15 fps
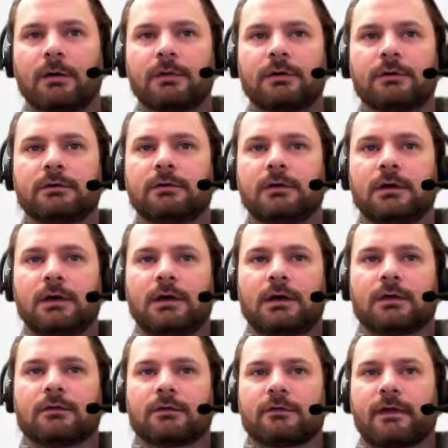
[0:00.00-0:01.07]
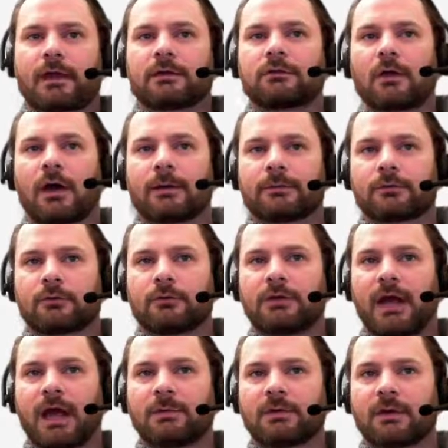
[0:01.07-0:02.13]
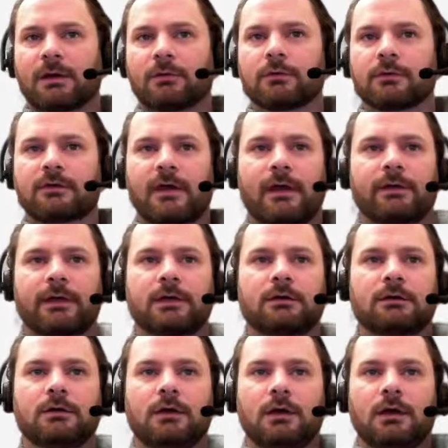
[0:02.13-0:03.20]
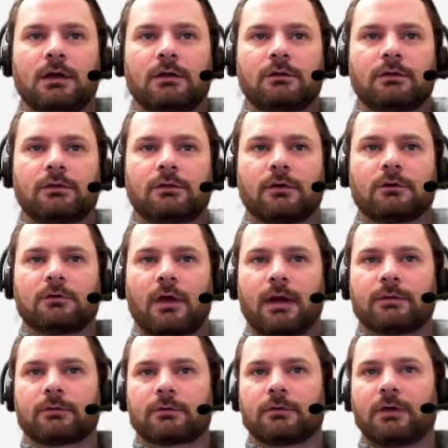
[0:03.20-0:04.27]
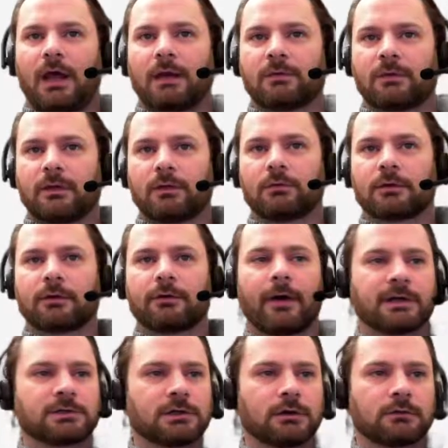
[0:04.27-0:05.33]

And the second time through, name is equal to Sally. And the third time through, name is equal to Horatio.